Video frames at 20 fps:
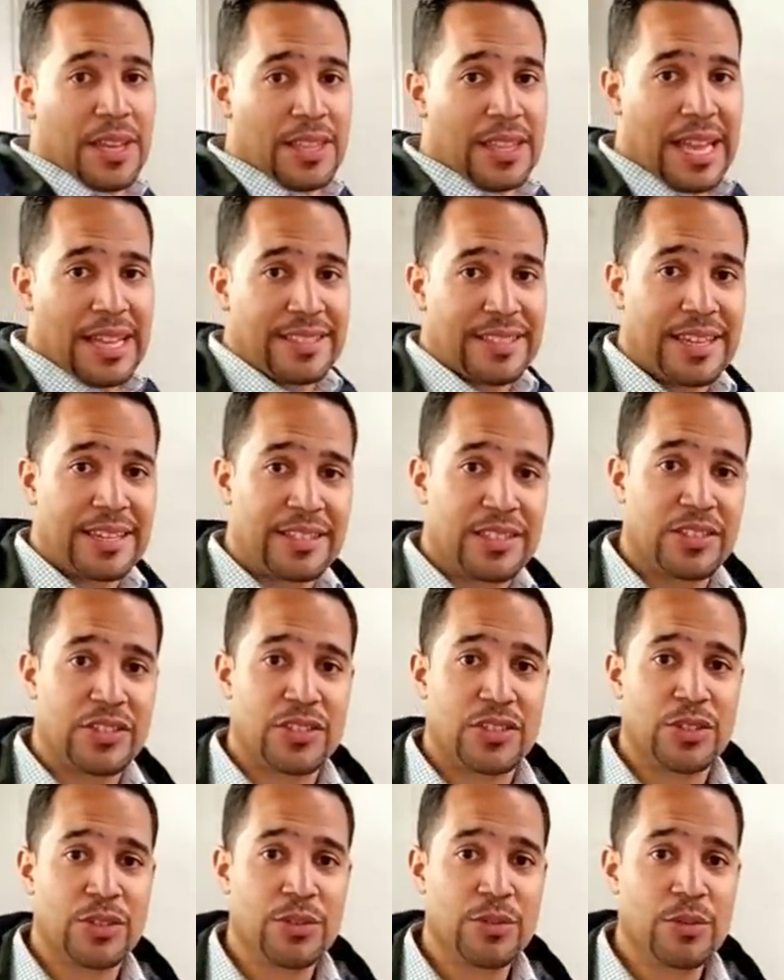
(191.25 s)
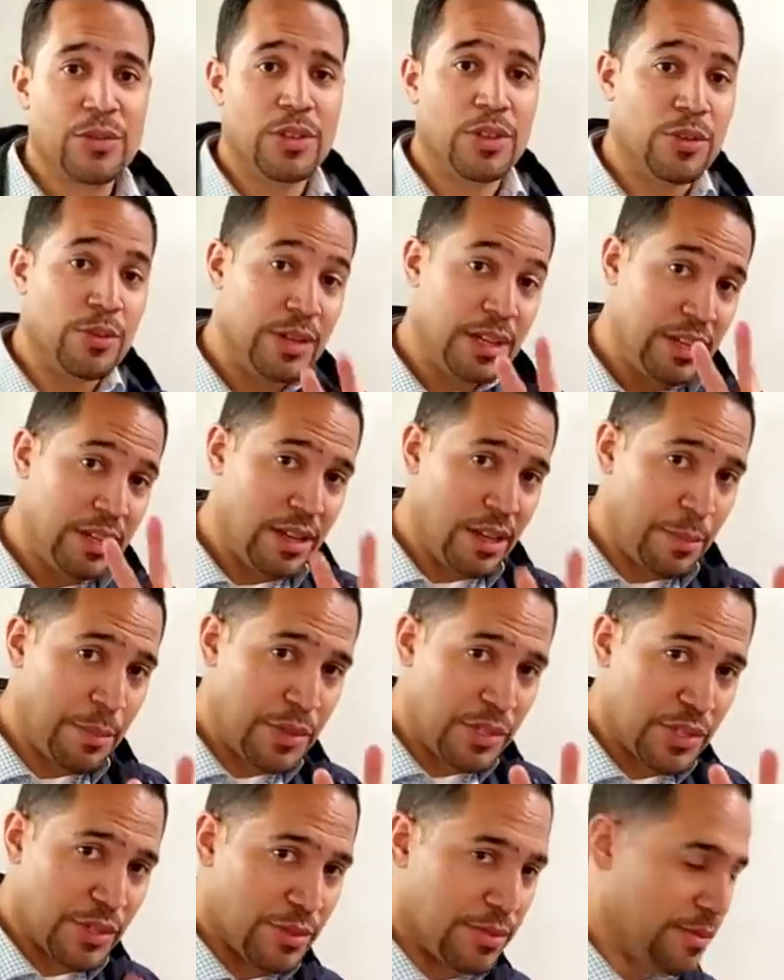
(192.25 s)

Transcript: and that takes us to unit number 2.